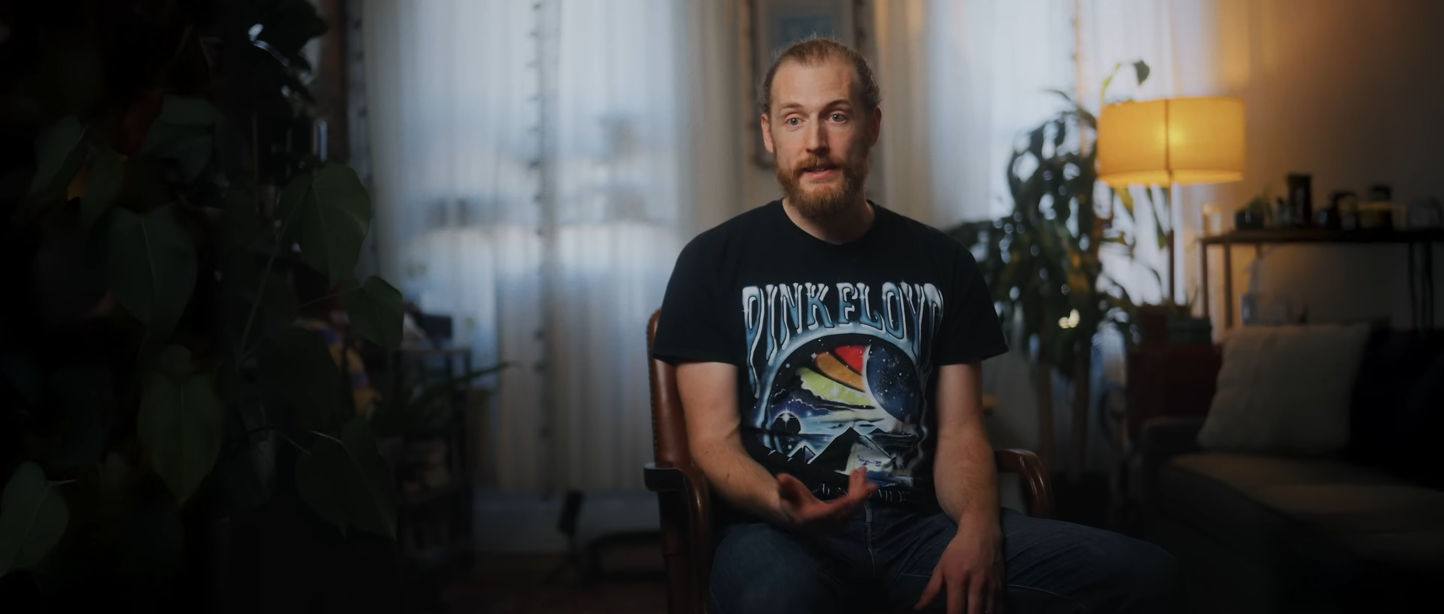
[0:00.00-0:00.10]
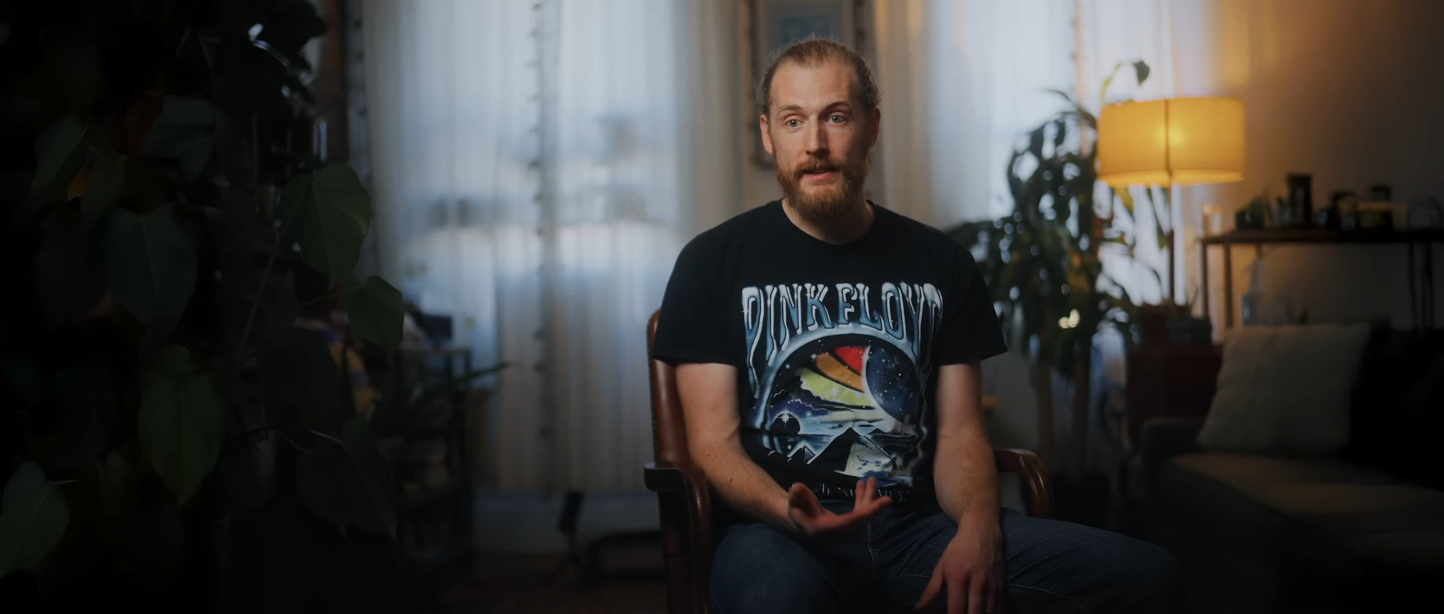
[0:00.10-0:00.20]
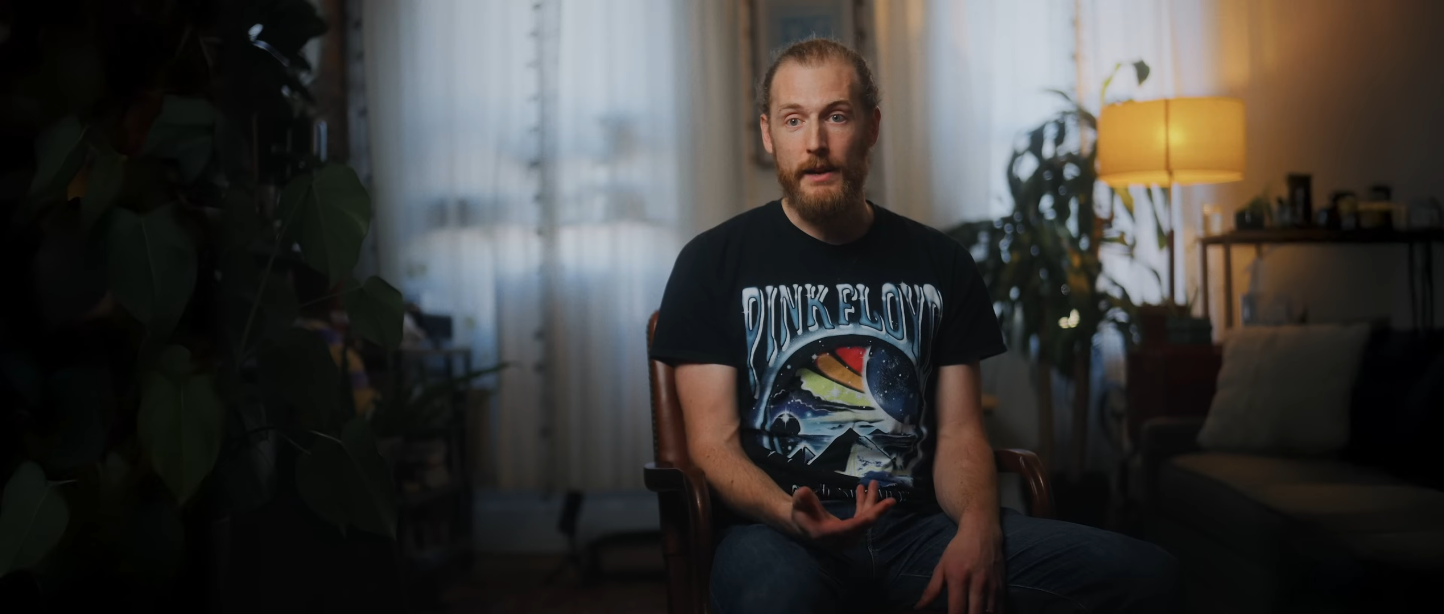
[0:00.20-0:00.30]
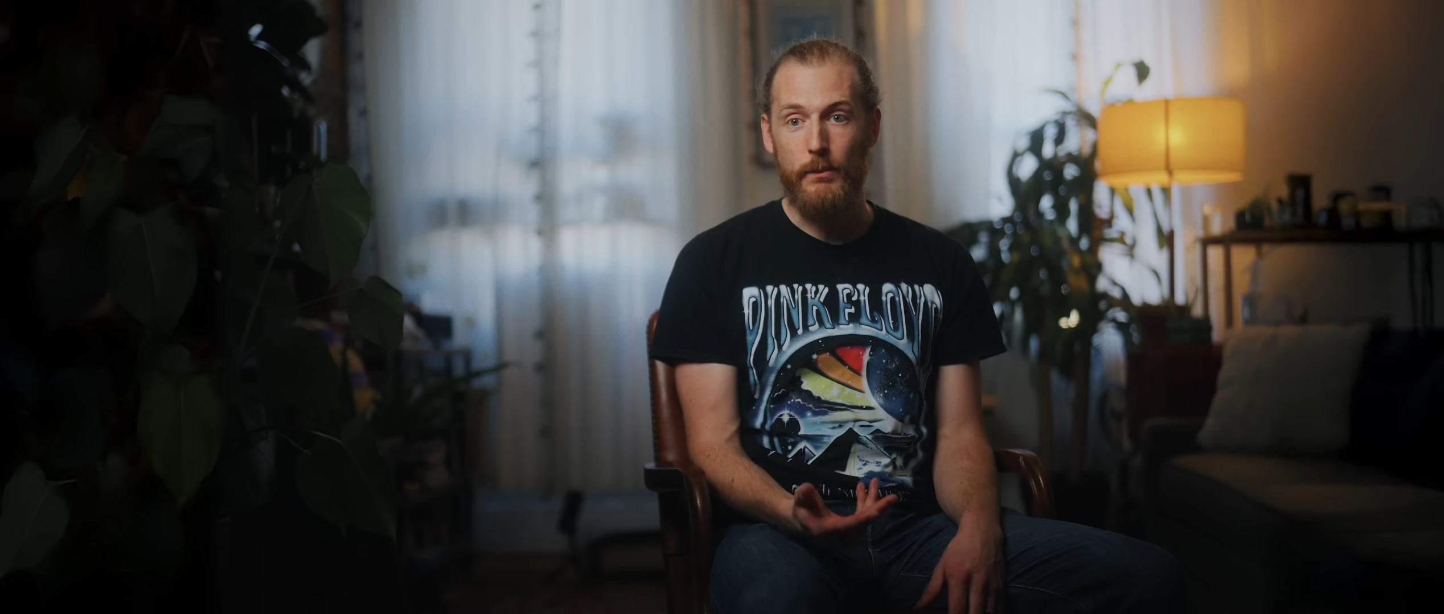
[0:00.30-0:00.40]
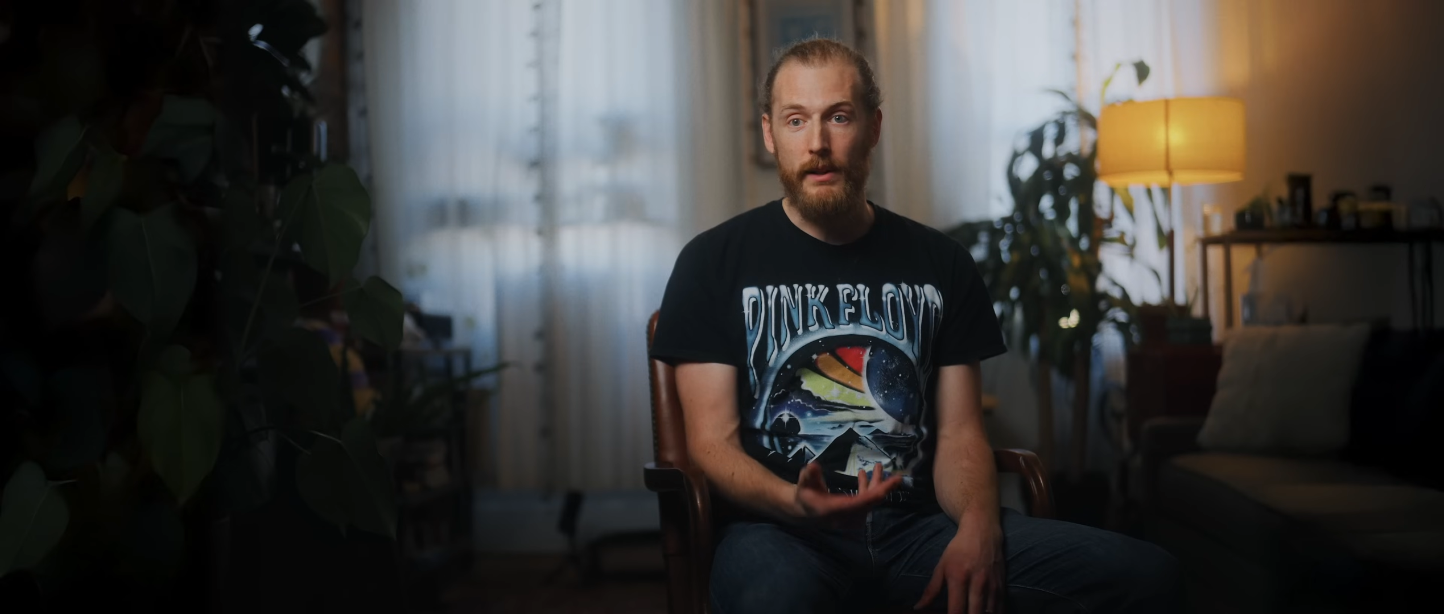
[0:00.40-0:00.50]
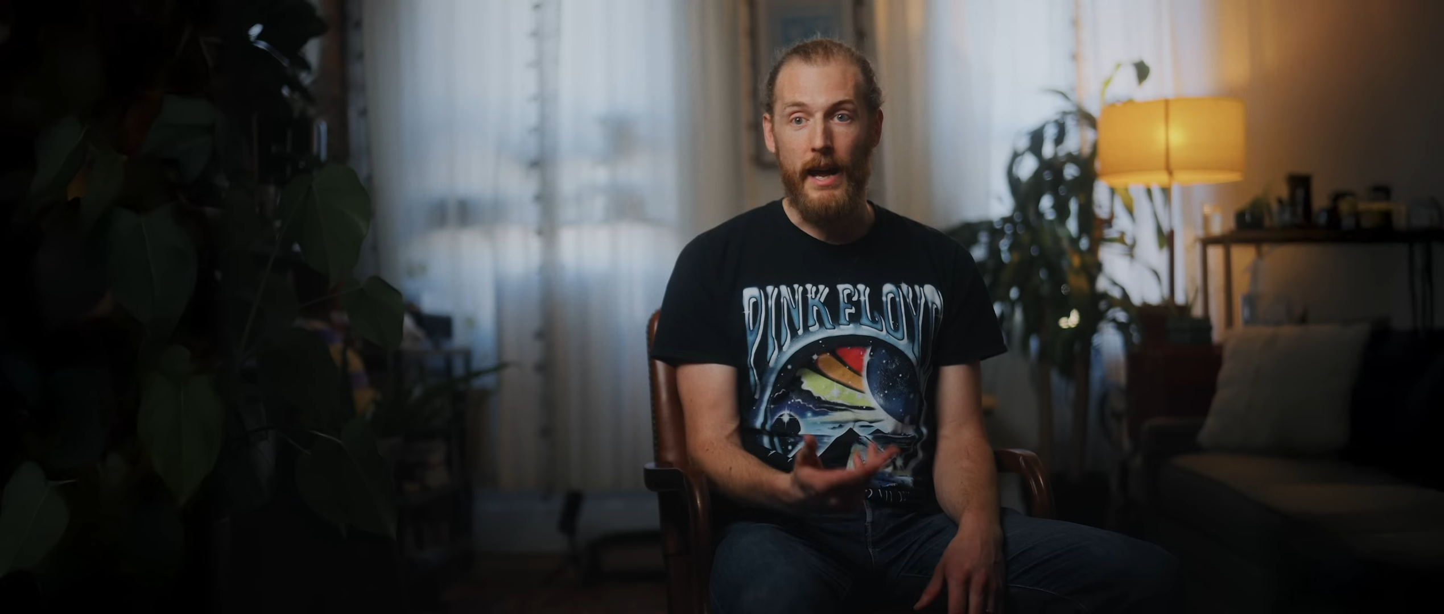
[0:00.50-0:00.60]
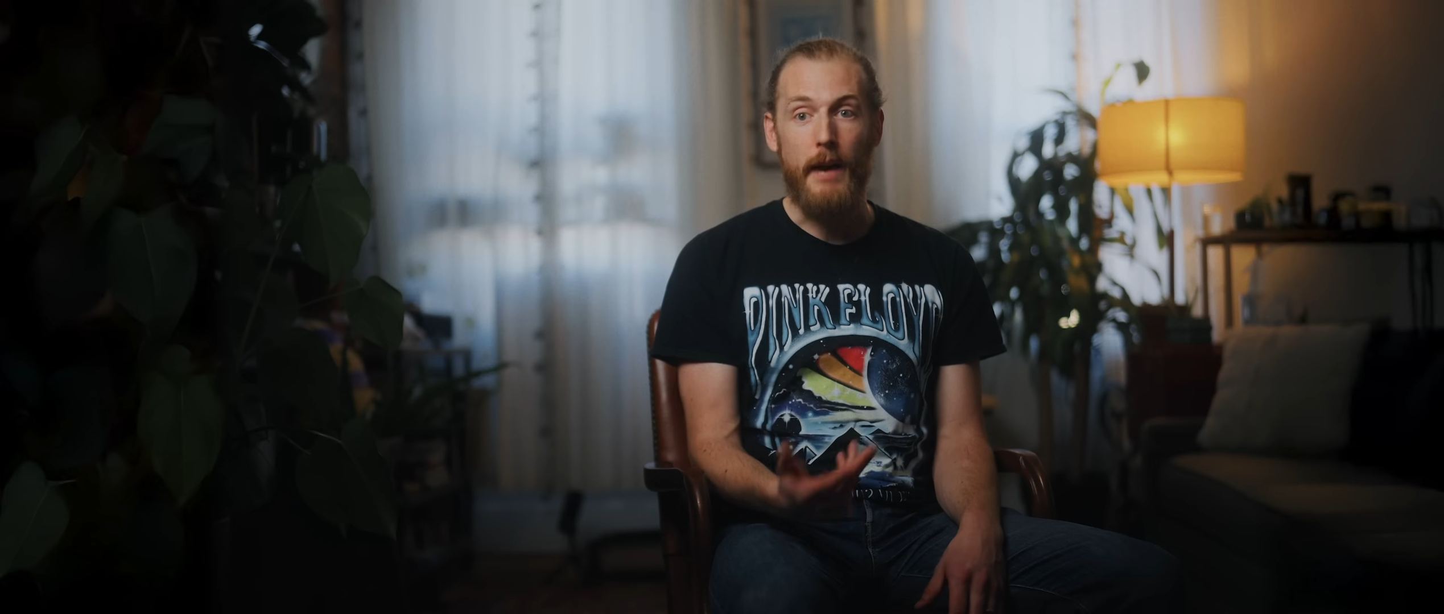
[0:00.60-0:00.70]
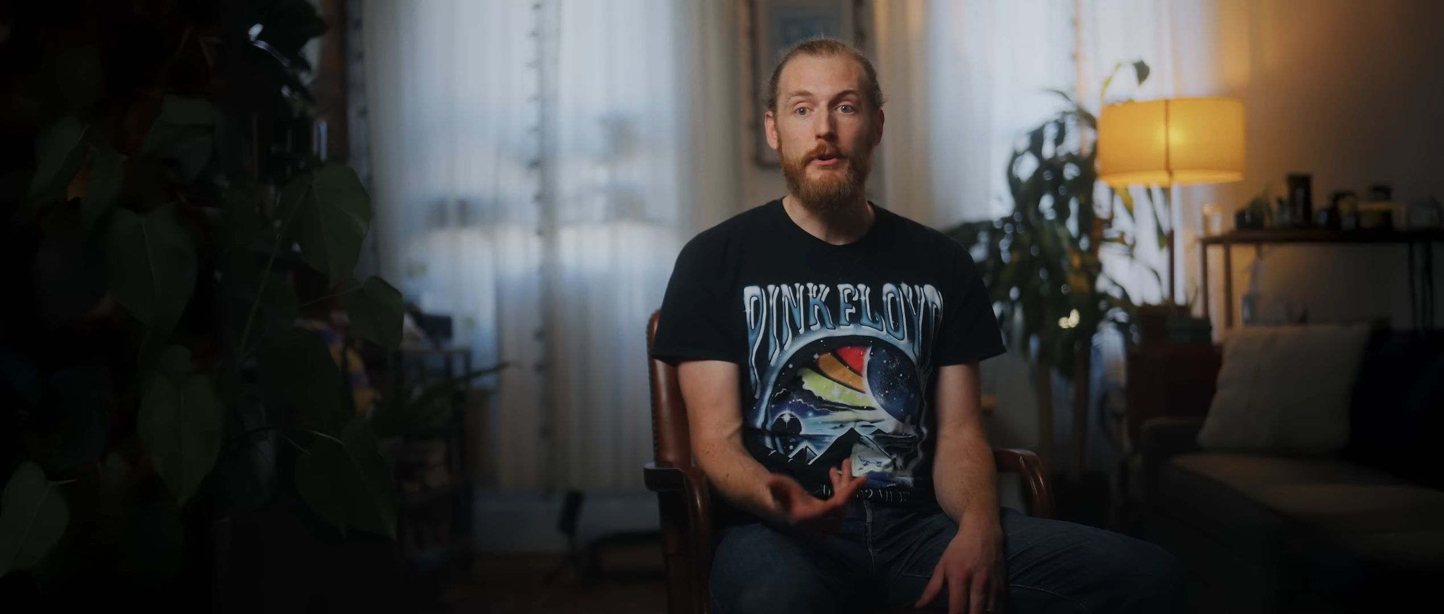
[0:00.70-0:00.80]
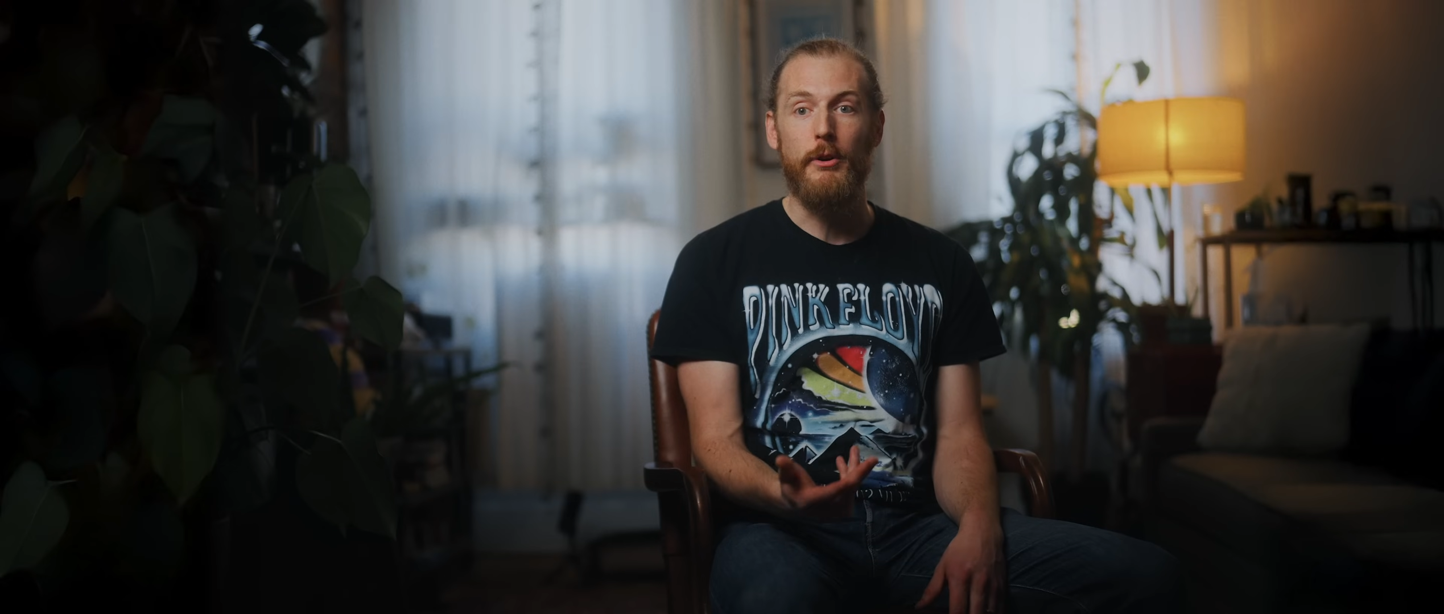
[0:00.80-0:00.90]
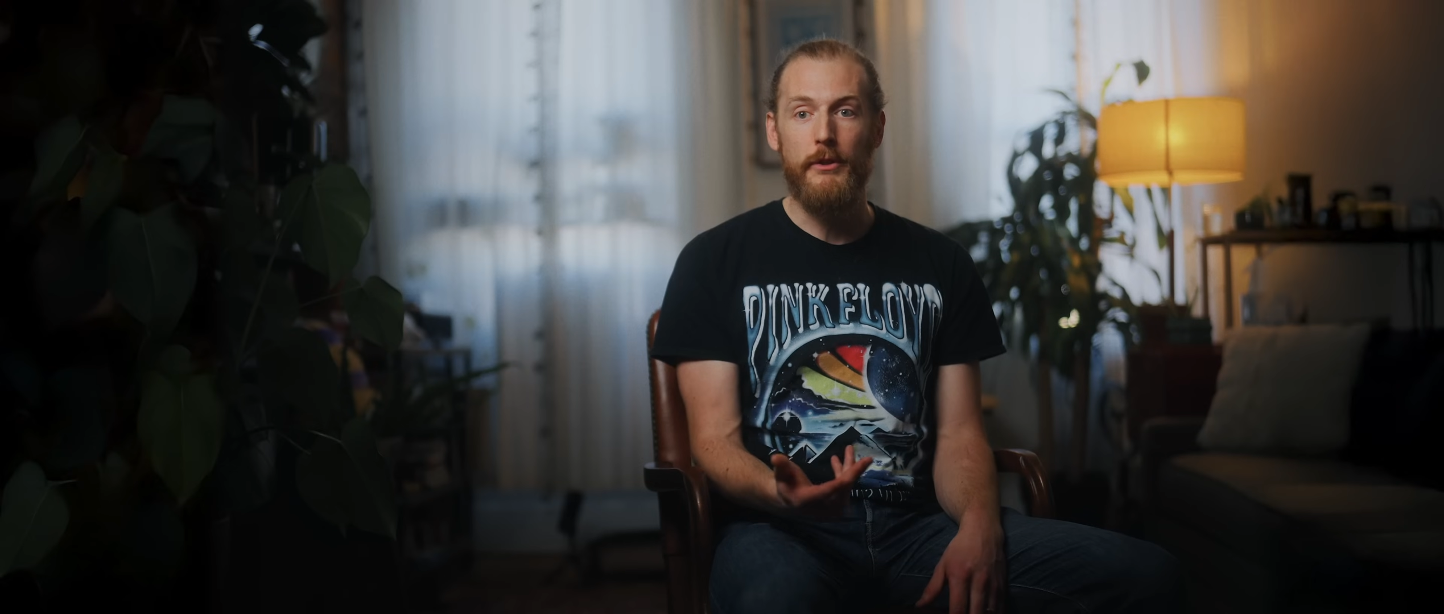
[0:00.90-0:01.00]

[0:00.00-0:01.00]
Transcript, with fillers: designed with library